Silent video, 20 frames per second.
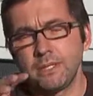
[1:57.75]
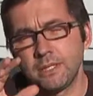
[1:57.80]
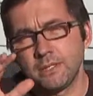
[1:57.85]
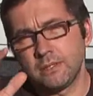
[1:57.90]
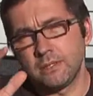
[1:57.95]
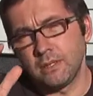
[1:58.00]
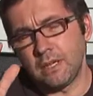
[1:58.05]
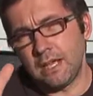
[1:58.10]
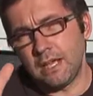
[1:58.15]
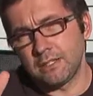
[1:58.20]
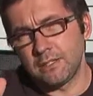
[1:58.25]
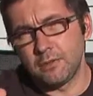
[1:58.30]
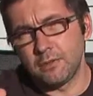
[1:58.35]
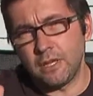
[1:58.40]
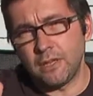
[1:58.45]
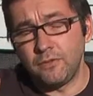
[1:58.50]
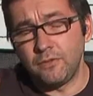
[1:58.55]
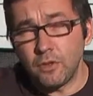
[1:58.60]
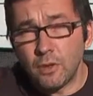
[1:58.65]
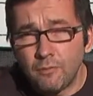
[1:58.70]
is that, as
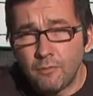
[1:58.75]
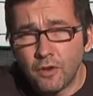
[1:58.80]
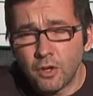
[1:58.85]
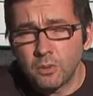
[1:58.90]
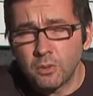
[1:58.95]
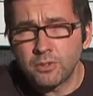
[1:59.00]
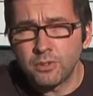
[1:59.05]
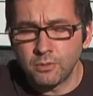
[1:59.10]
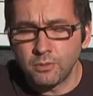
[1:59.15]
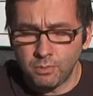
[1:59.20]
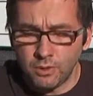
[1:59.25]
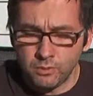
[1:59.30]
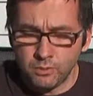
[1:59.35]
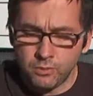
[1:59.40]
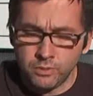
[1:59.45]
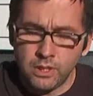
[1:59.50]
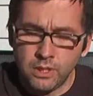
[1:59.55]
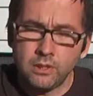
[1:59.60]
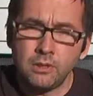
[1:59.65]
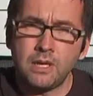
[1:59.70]
if followers of the blog
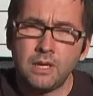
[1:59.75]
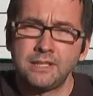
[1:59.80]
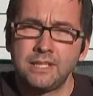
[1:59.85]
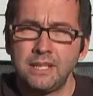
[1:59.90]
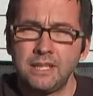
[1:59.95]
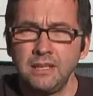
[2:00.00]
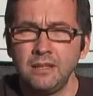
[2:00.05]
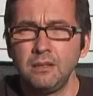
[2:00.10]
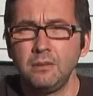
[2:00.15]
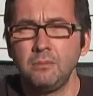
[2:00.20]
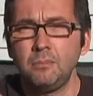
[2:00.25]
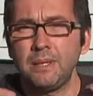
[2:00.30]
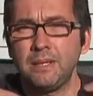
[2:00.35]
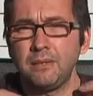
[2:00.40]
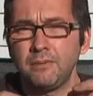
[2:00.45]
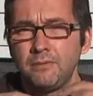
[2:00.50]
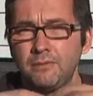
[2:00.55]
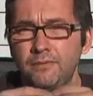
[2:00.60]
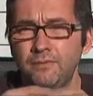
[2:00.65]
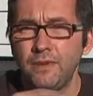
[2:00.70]
will know, I did a little
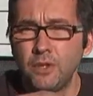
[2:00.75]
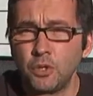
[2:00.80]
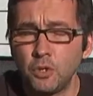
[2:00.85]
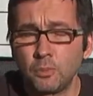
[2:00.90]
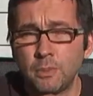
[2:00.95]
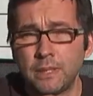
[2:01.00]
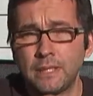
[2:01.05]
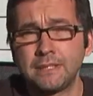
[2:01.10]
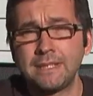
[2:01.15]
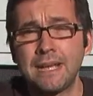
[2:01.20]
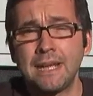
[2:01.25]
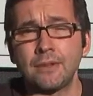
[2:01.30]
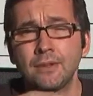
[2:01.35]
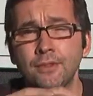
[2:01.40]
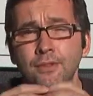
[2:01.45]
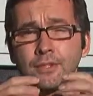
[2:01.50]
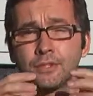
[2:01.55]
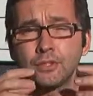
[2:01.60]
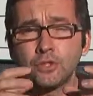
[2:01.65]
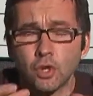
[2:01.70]
bit of filming down
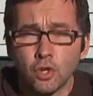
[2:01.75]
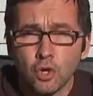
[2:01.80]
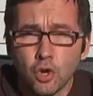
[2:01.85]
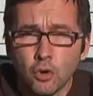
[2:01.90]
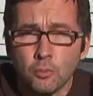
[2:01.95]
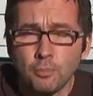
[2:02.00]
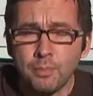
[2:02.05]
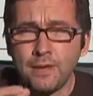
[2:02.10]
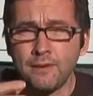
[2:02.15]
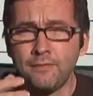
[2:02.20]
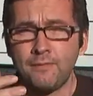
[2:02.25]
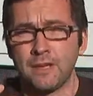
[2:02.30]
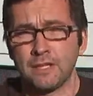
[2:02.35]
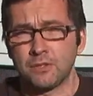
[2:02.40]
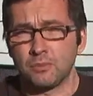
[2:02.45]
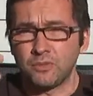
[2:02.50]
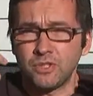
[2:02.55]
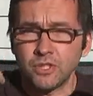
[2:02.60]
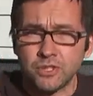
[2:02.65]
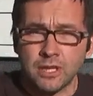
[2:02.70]
at the Stockholm Beer Festival.